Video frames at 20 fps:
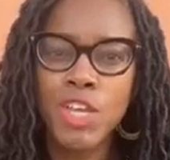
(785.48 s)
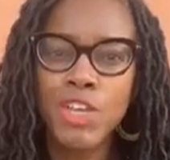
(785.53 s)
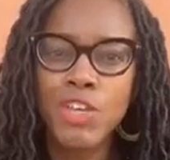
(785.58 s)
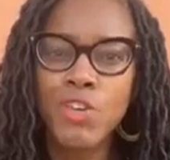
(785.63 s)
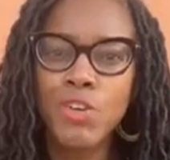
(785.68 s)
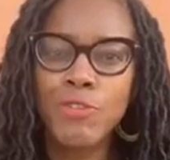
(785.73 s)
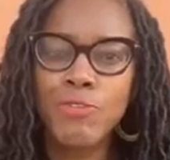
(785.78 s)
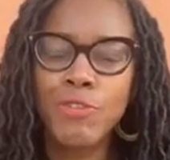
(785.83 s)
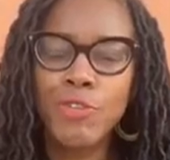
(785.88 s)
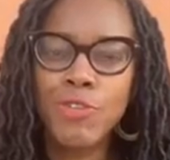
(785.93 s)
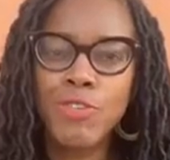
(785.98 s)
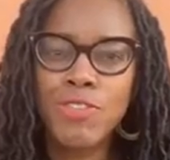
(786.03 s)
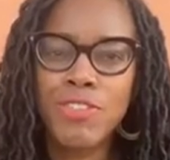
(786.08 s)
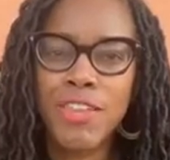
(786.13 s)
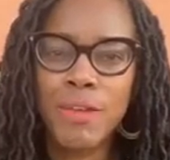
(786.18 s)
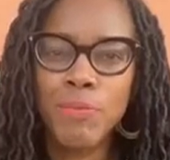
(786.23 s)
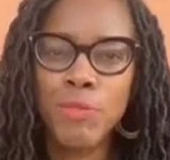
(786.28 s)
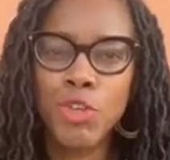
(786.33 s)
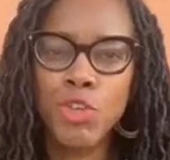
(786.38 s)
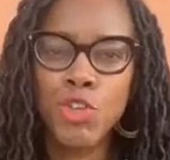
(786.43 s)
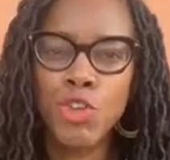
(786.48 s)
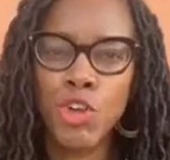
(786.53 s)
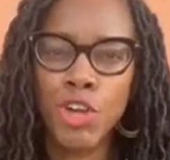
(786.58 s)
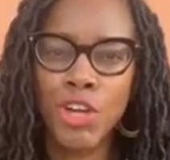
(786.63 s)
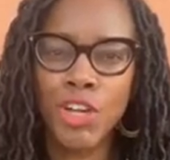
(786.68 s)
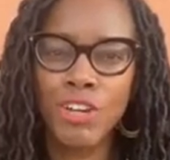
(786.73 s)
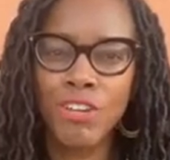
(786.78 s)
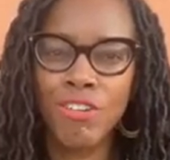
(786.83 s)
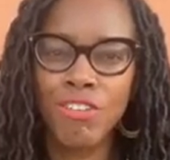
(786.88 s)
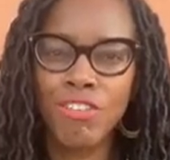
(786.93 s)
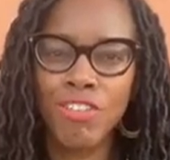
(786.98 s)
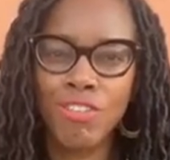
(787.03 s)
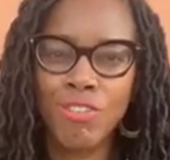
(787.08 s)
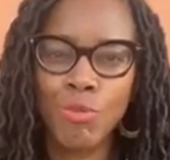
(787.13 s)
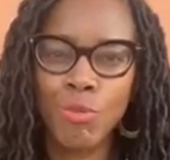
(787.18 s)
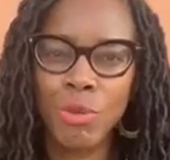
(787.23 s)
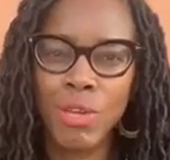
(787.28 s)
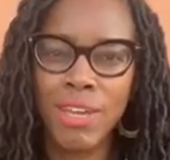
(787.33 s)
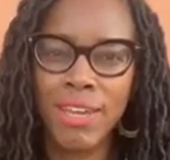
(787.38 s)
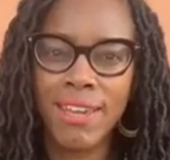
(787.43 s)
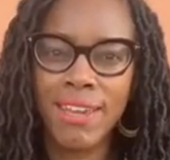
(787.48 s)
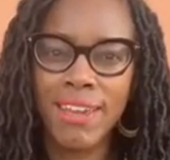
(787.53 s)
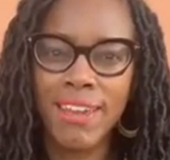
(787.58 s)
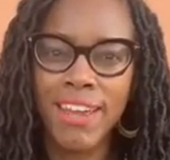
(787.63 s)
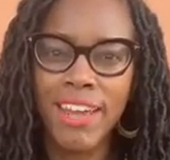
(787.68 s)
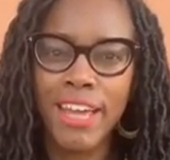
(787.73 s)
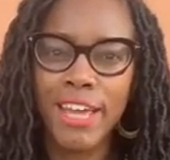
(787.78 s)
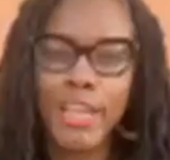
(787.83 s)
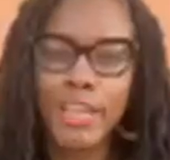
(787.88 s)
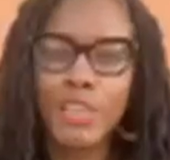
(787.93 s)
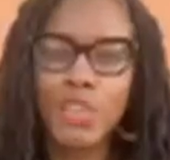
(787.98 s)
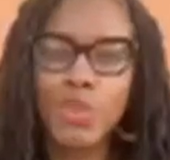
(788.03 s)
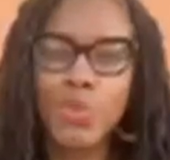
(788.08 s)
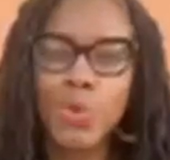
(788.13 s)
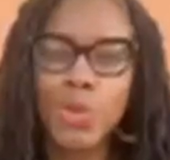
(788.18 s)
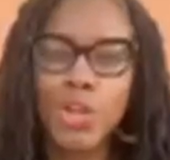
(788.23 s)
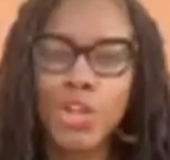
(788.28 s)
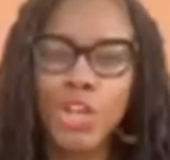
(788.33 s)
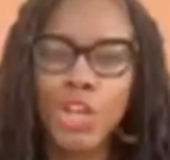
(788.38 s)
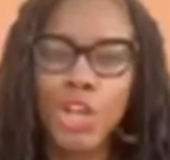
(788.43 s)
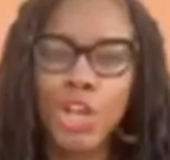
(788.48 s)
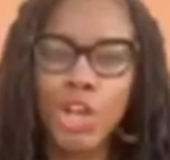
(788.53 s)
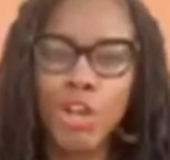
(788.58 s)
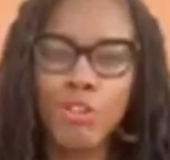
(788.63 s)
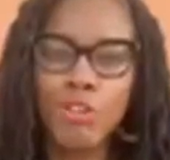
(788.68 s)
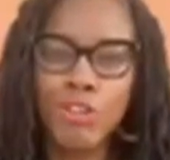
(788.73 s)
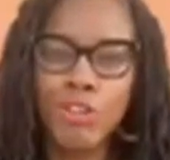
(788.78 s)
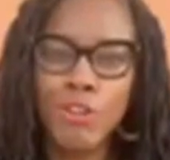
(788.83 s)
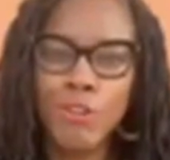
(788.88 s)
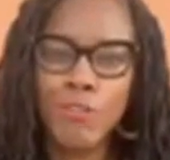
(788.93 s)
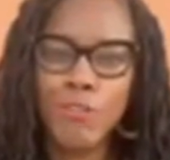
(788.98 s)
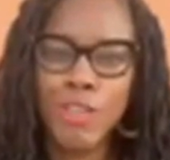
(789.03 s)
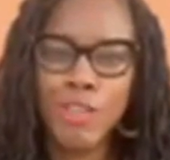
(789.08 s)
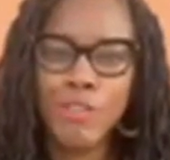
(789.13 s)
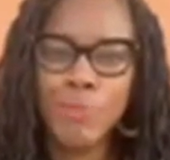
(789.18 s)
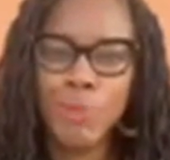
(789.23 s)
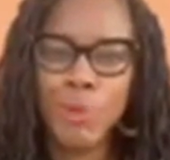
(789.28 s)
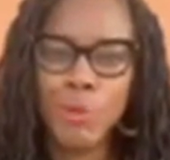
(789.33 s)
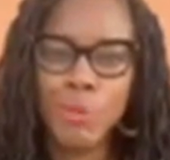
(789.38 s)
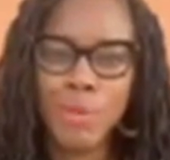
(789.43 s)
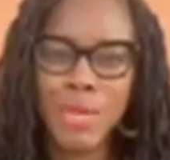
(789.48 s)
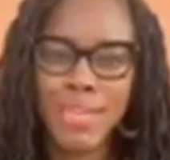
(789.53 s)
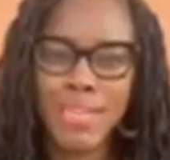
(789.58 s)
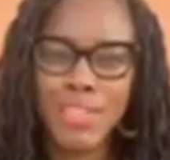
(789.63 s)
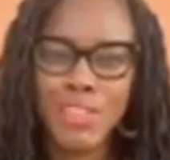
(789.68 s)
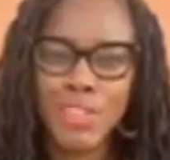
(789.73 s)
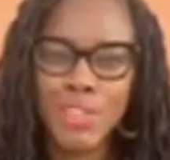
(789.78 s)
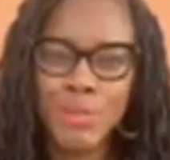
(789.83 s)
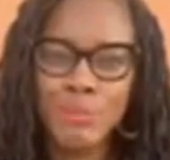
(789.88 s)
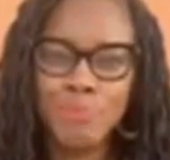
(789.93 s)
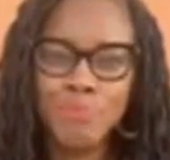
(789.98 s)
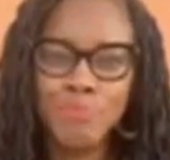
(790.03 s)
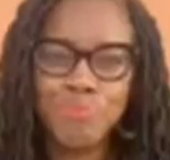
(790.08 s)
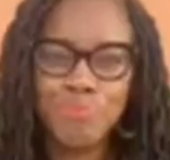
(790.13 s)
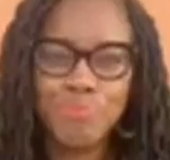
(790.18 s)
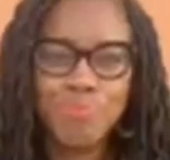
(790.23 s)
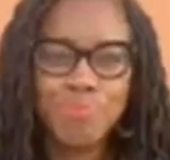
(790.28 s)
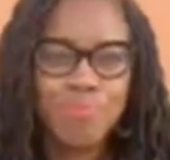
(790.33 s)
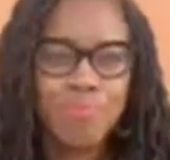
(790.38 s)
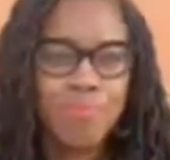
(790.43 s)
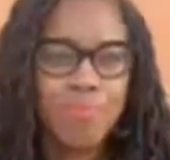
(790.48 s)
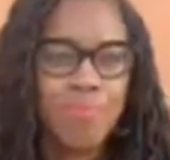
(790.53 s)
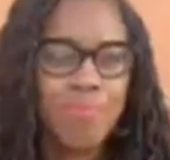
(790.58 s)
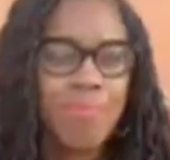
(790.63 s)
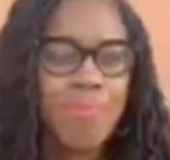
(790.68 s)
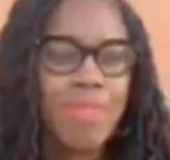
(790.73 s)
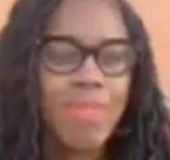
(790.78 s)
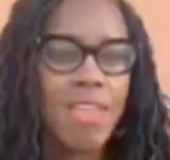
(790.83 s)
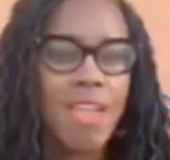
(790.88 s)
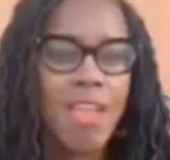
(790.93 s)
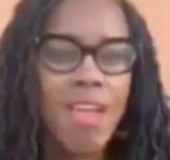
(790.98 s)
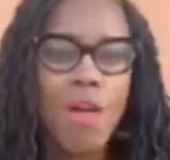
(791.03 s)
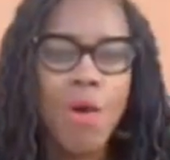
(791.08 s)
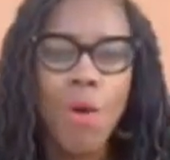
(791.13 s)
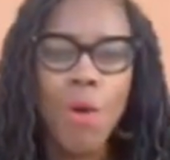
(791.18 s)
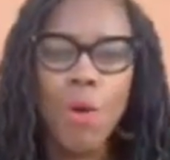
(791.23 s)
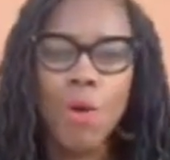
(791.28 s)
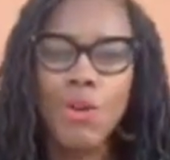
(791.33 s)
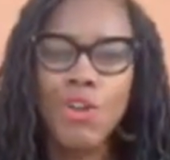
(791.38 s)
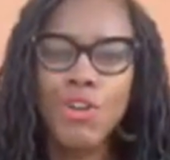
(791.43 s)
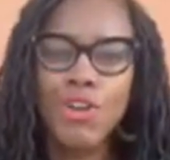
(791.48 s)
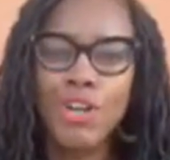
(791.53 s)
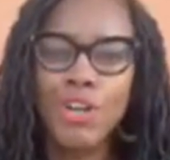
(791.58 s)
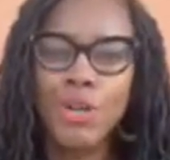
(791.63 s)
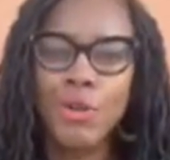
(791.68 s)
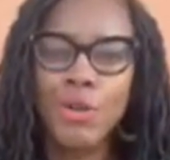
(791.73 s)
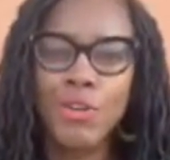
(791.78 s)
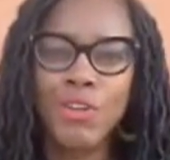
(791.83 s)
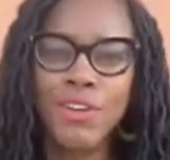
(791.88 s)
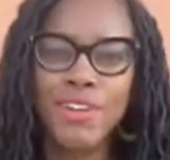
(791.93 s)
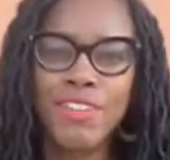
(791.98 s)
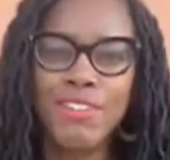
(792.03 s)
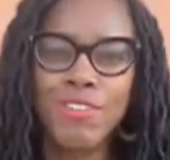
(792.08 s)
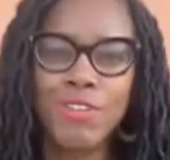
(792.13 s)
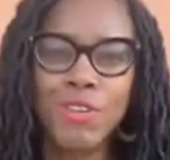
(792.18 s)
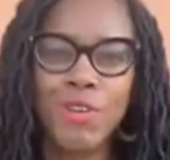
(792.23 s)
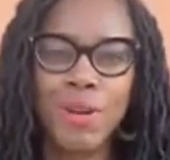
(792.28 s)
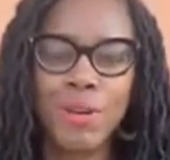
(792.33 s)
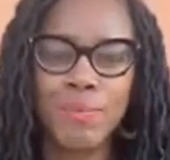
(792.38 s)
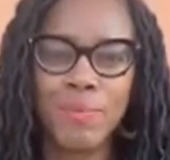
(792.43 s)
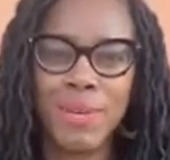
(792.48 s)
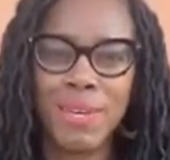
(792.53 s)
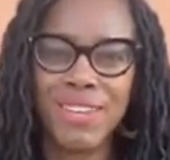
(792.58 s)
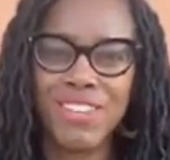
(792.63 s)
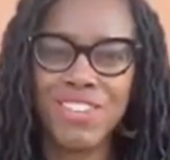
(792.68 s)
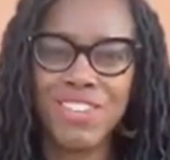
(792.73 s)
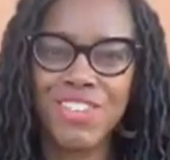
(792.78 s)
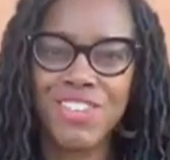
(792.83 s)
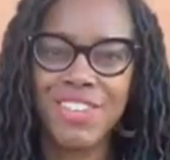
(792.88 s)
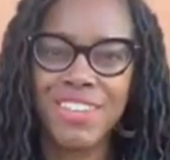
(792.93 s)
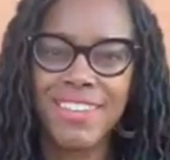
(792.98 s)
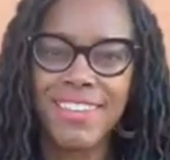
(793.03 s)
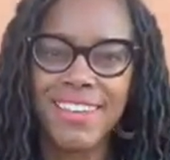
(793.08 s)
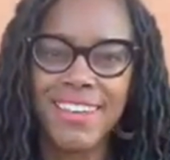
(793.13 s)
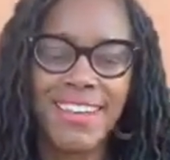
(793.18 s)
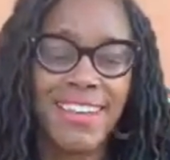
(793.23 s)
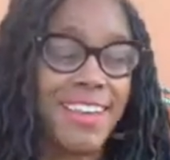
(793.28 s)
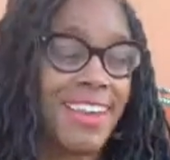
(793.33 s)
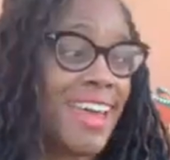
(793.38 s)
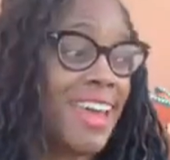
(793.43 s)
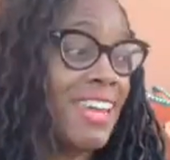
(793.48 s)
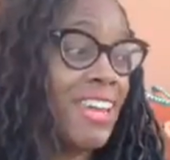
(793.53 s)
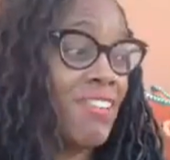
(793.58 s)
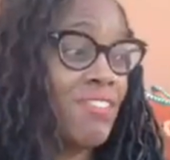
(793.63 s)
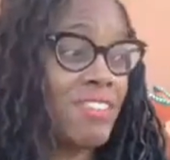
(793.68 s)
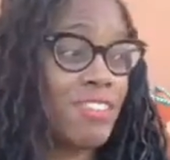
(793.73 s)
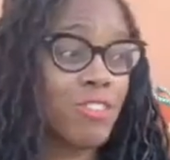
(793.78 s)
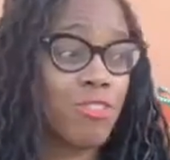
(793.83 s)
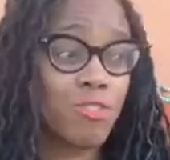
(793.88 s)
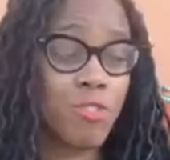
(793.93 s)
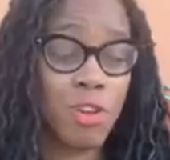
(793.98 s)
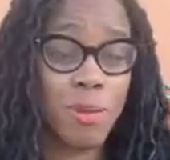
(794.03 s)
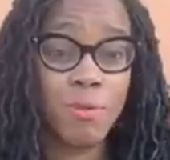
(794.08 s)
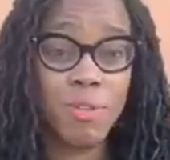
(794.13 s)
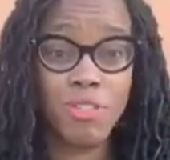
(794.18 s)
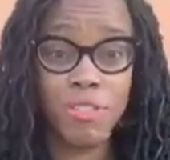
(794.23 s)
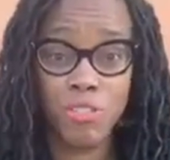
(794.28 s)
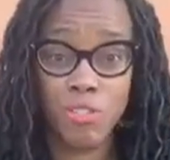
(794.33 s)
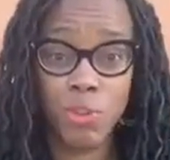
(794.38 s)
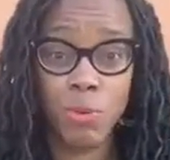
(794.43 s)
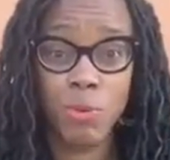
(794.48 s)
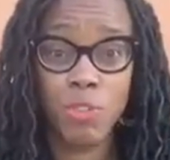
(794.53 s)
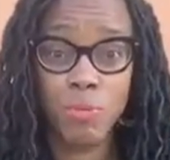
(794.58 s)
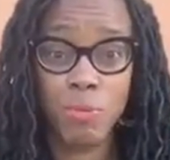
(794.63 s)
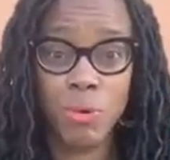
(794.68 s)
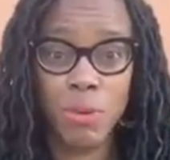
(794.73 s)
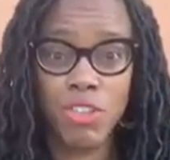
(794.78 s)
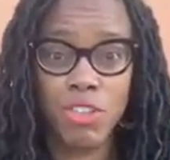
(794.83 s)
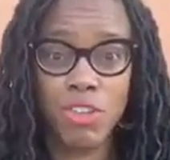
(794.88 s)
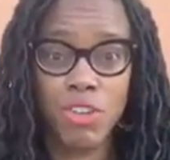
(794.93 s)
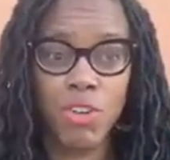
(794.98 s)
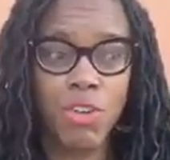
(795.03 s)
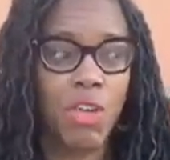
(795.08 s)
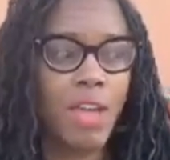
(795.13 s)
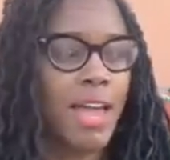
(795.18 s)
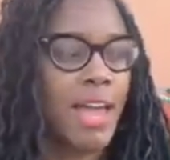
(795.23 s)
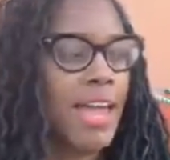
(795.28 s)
Your first step that you're going to do this week is you are going to go to your Facebook page, or you're going to go to your Instagram page. And I love Instagram because it's so inspirational.